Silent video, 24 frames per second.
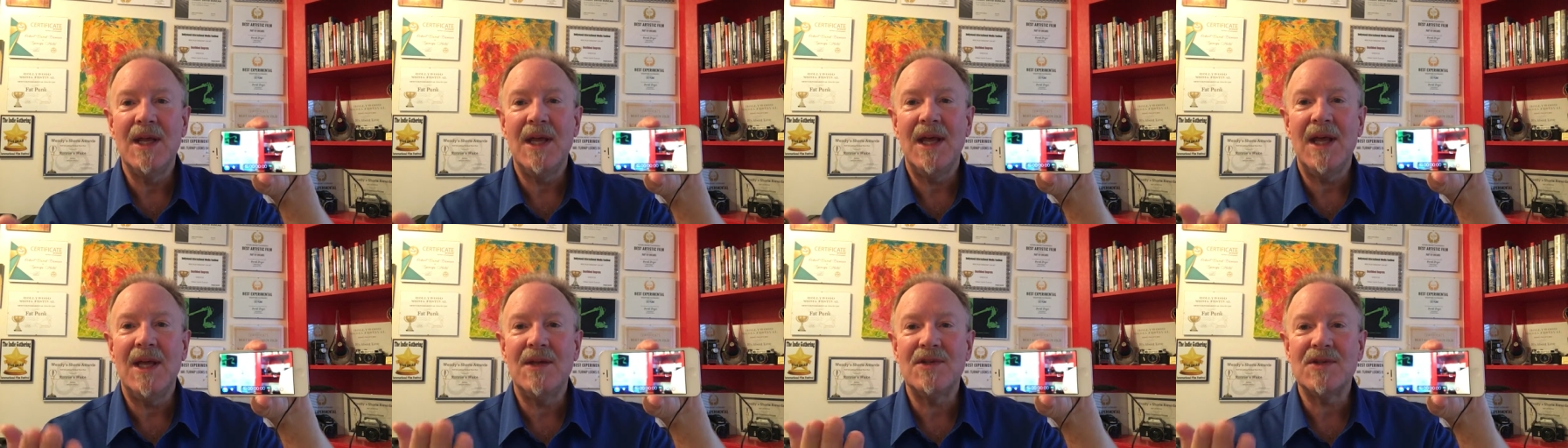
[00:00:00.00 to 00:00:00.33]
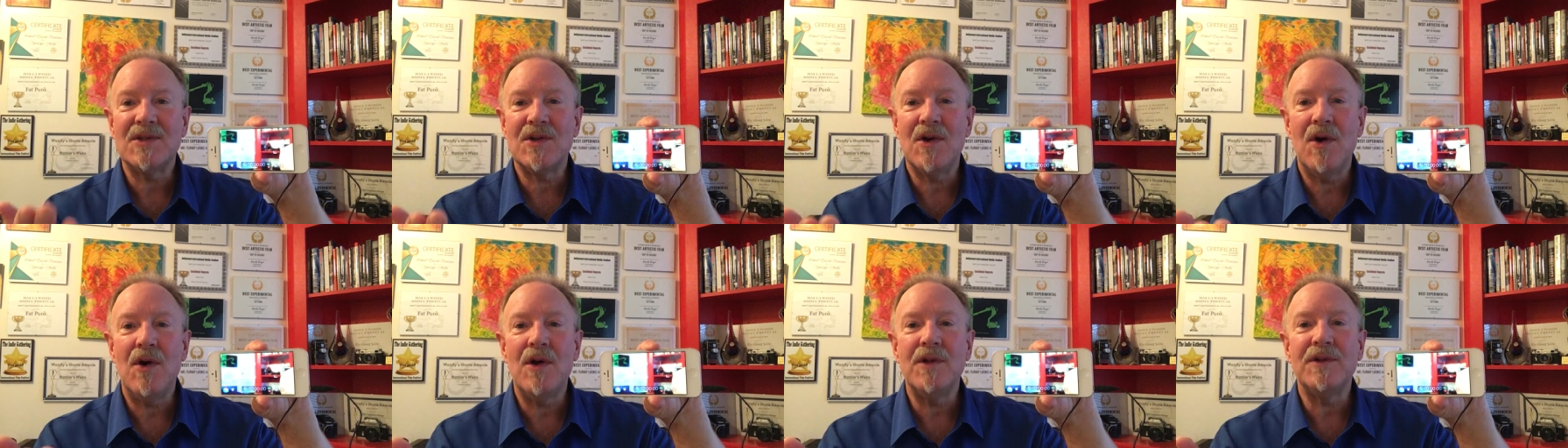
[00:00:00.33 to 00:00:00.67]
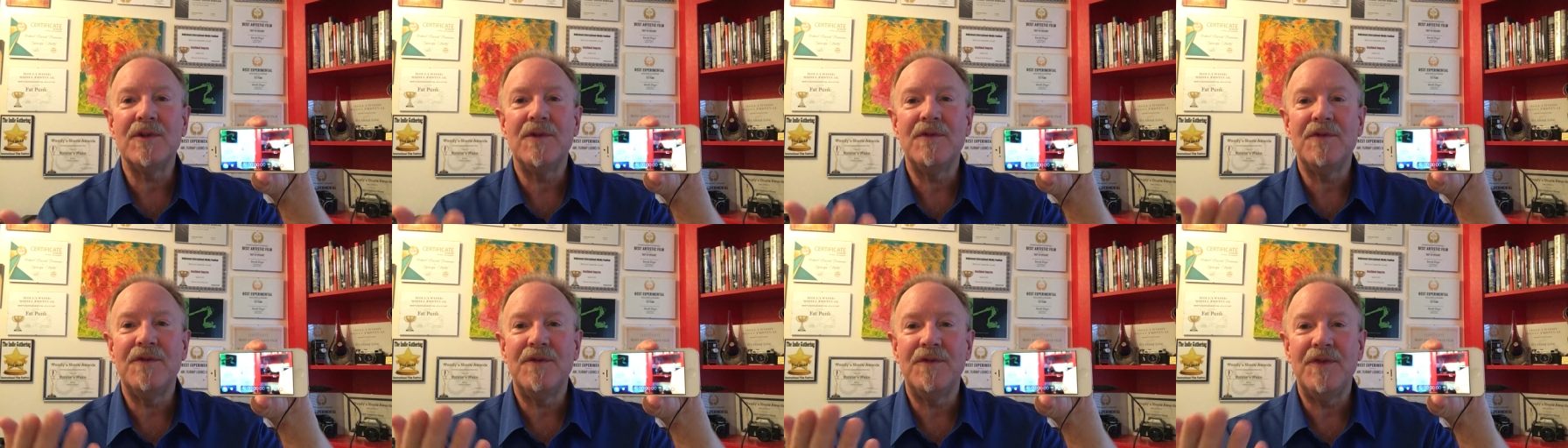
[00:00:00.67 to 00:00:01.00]
It's called
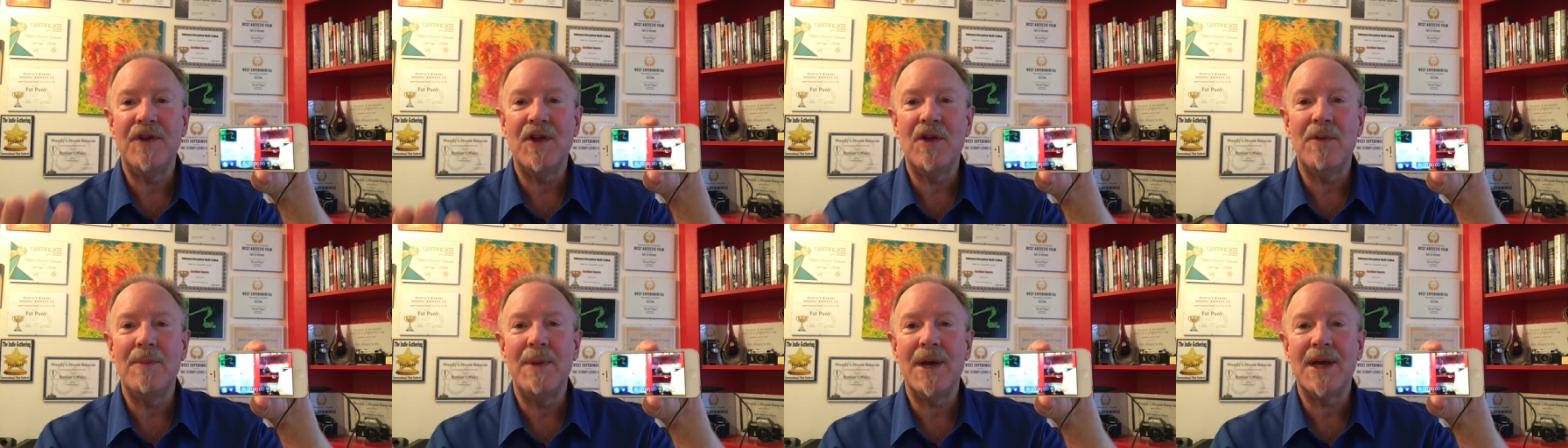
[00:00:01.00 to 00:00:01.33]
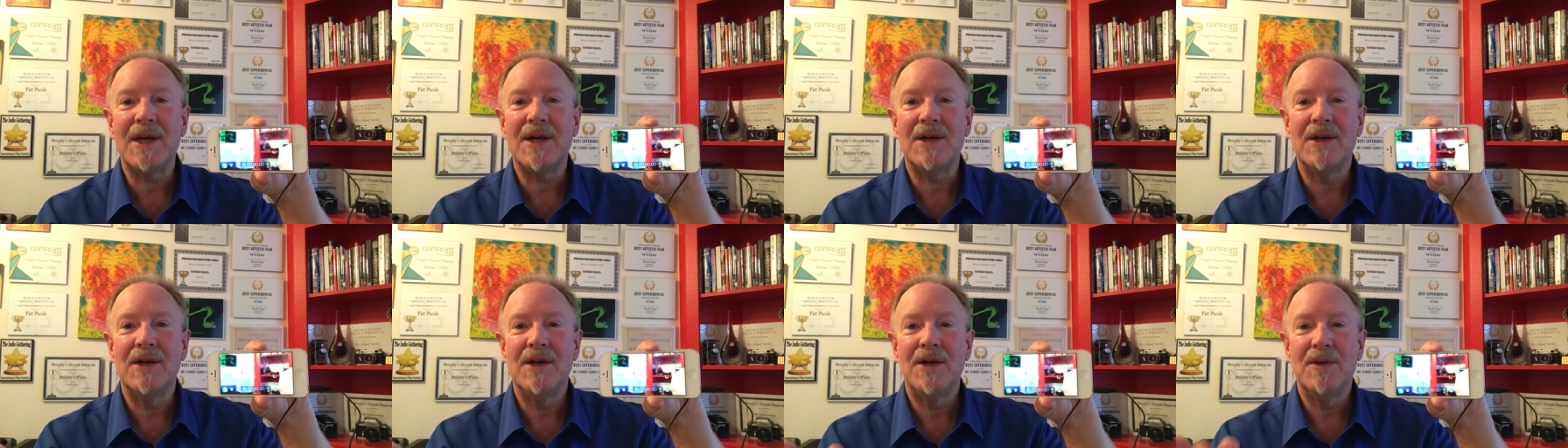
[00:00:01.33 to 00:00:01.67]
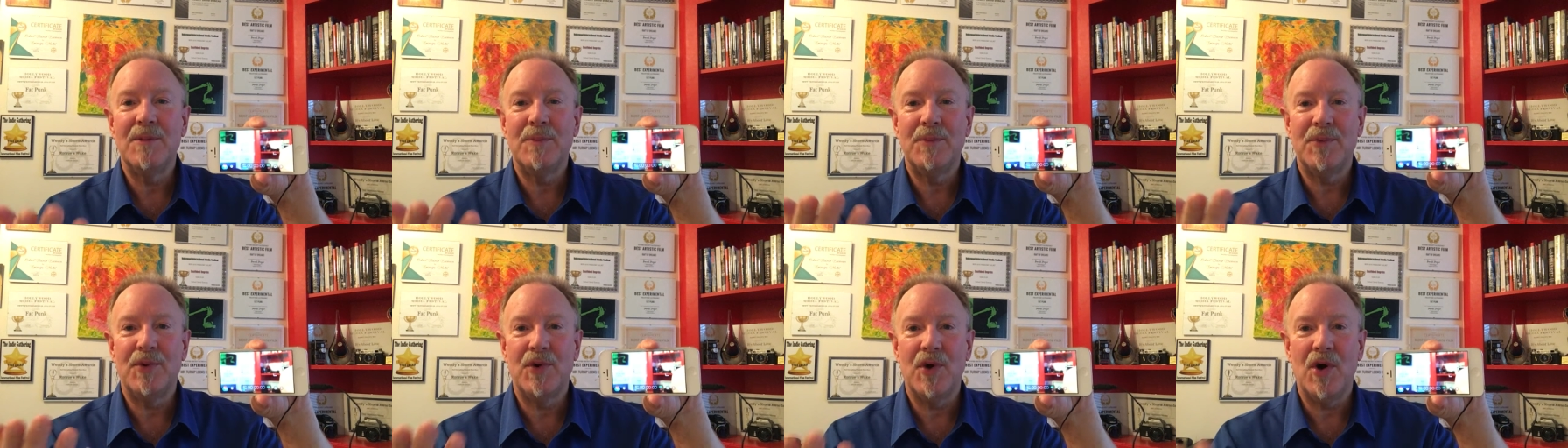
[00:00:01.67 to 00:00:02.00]
Filmic
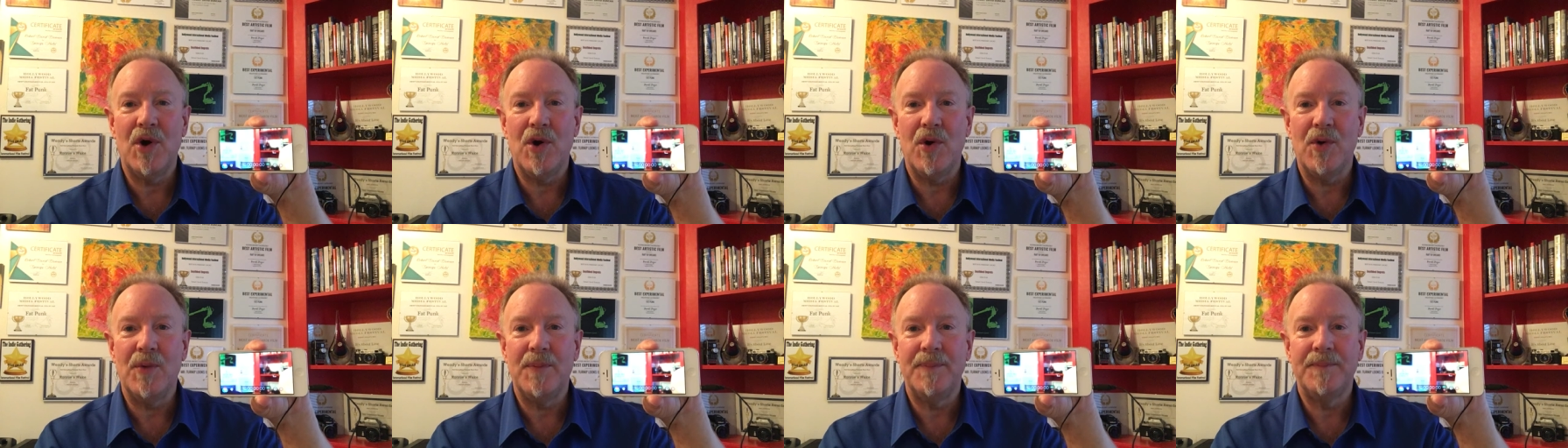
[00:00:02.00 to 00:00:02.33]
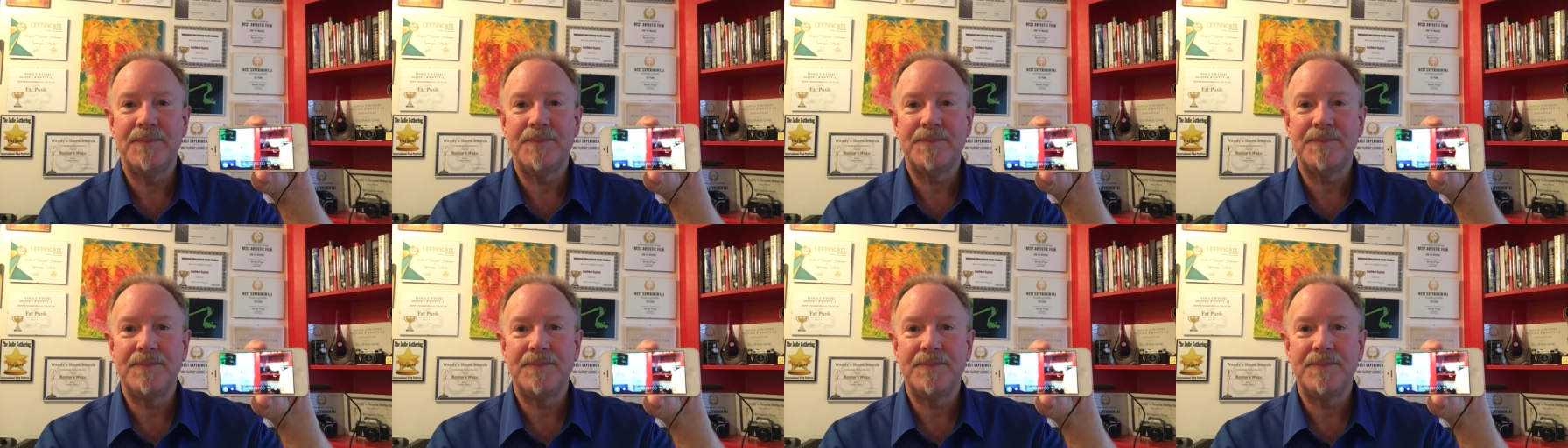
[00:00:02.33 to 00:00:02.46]
Pro.